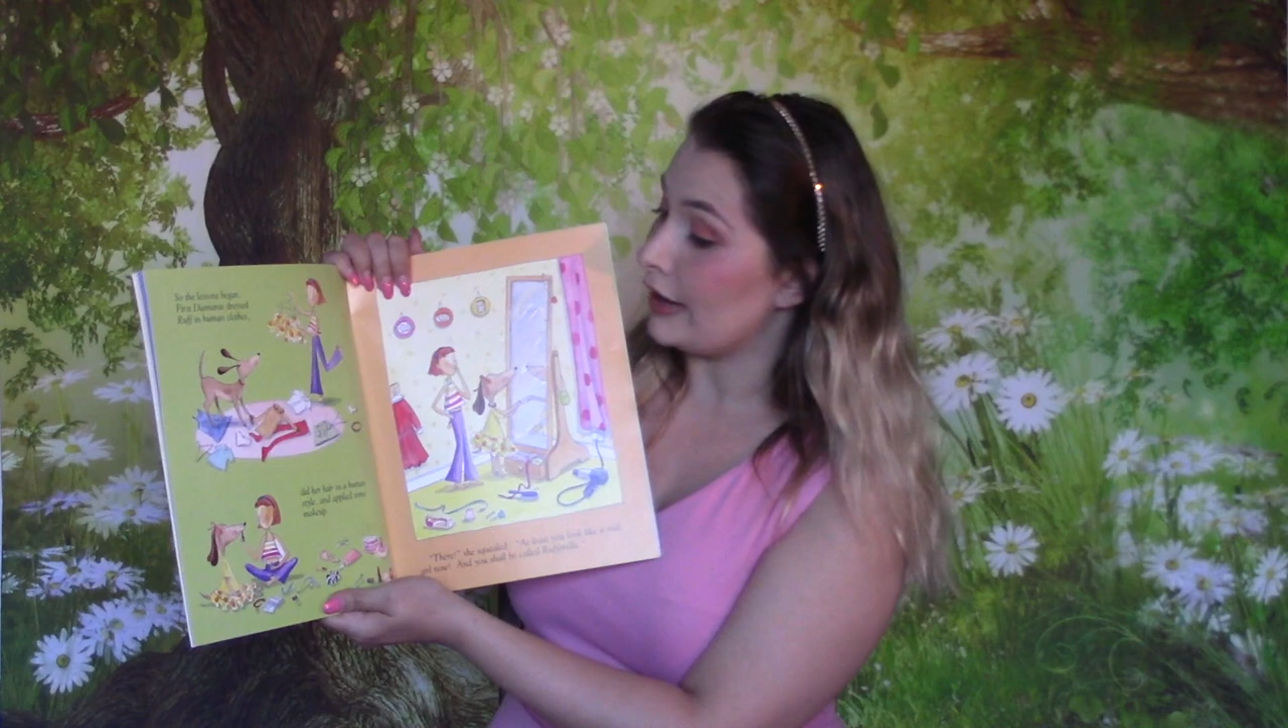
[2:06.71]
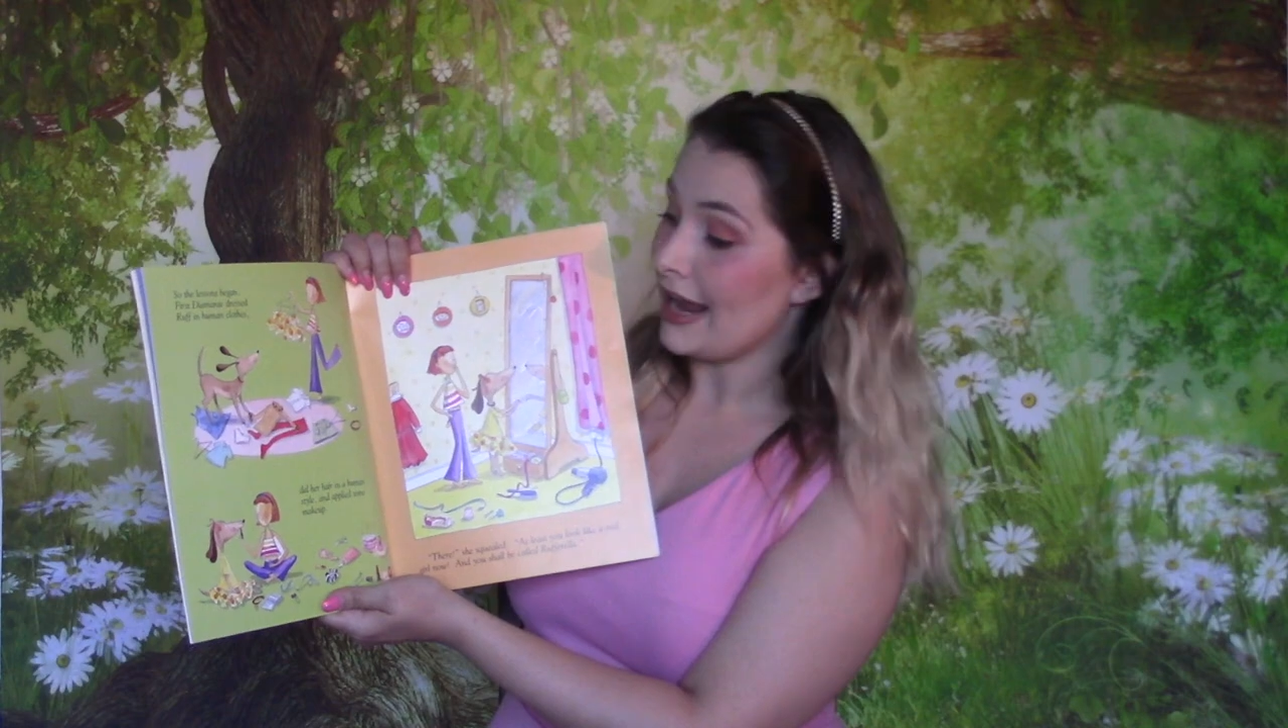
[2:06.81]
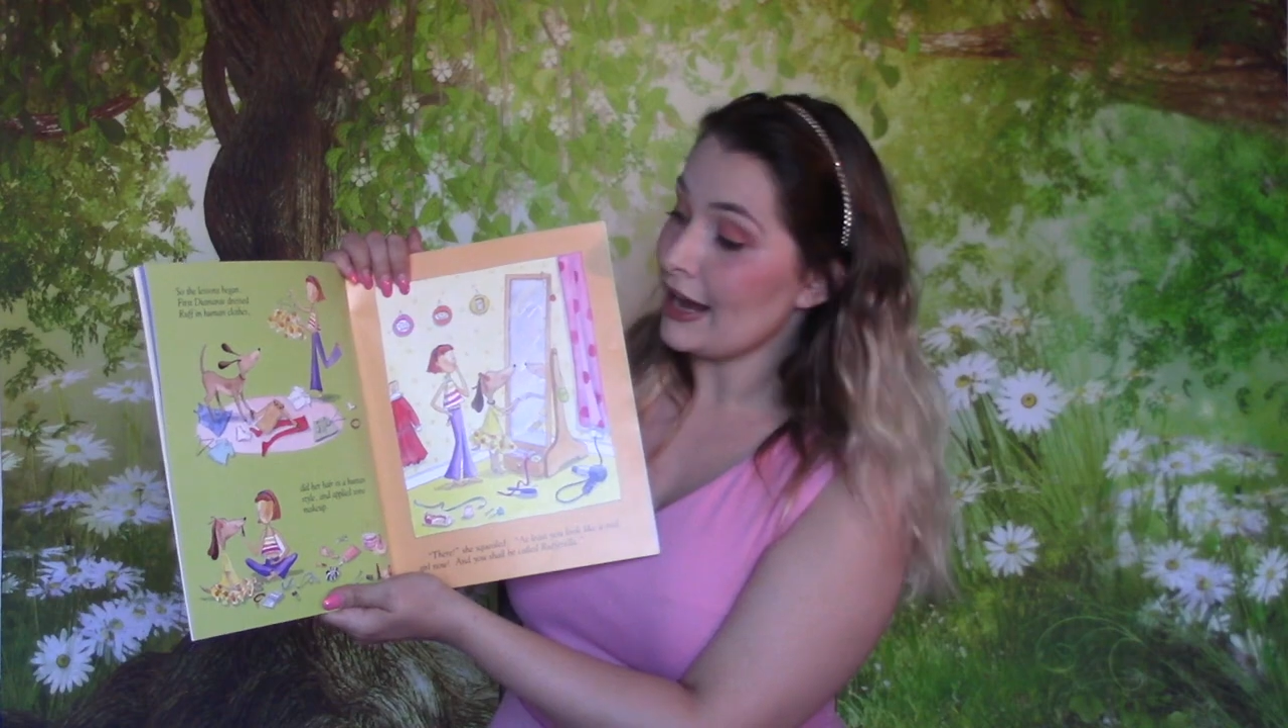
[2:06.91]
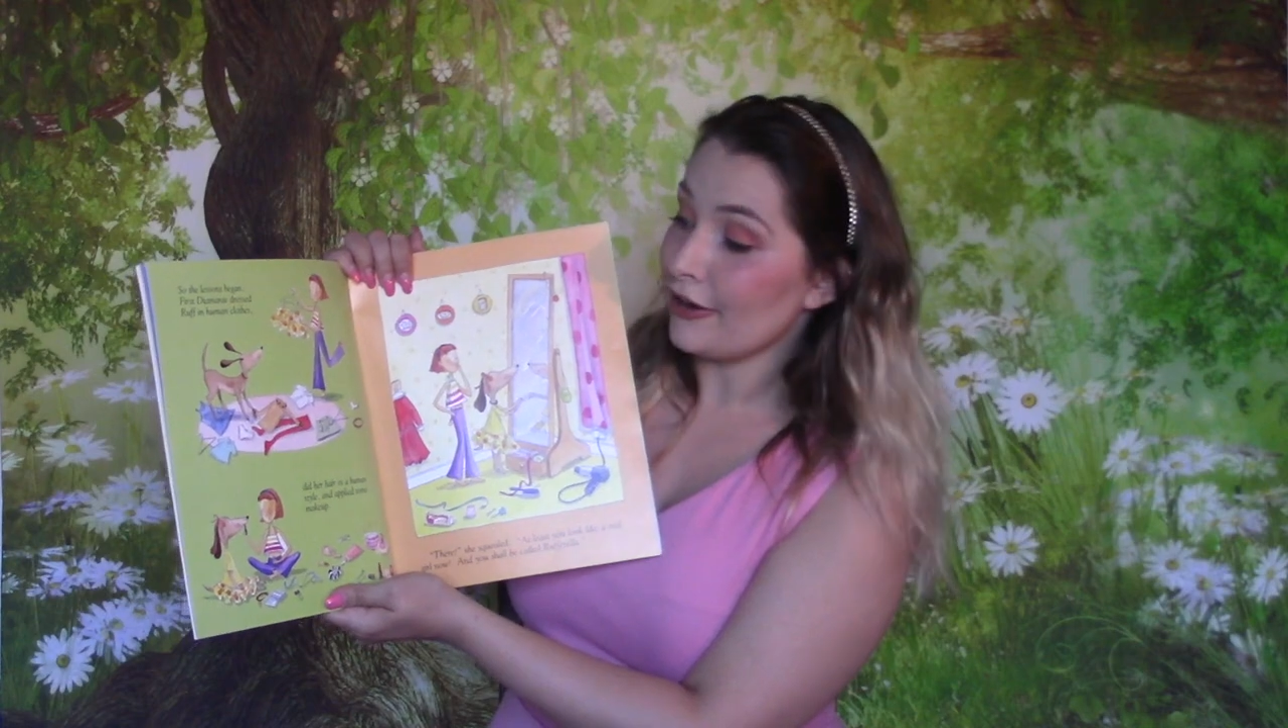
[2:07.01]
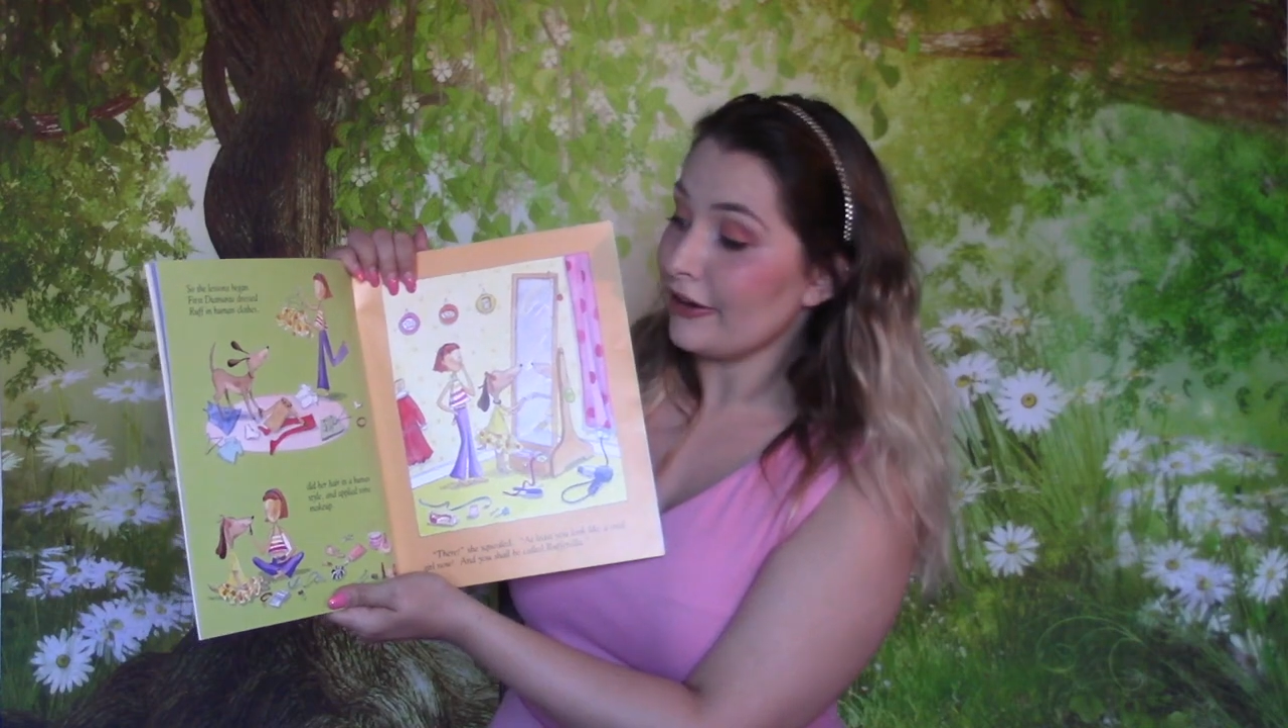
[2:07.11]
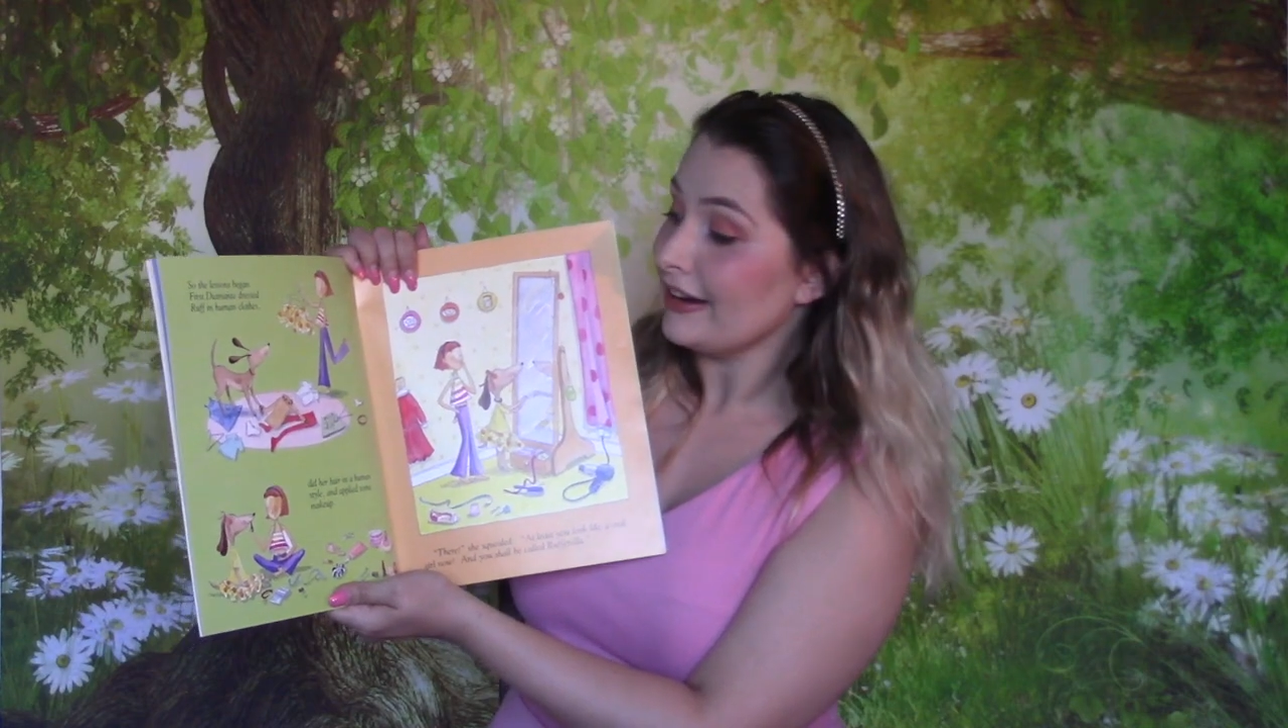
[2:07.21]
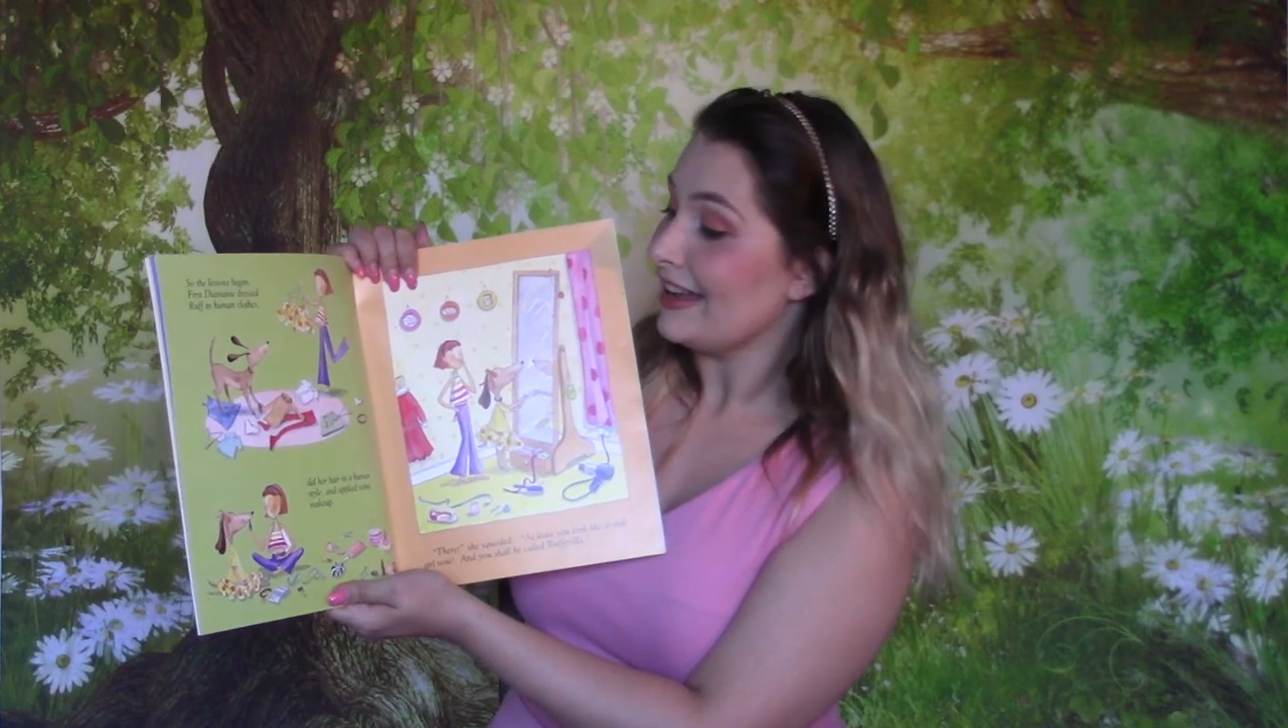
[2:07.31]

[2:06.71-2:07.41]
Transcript: hair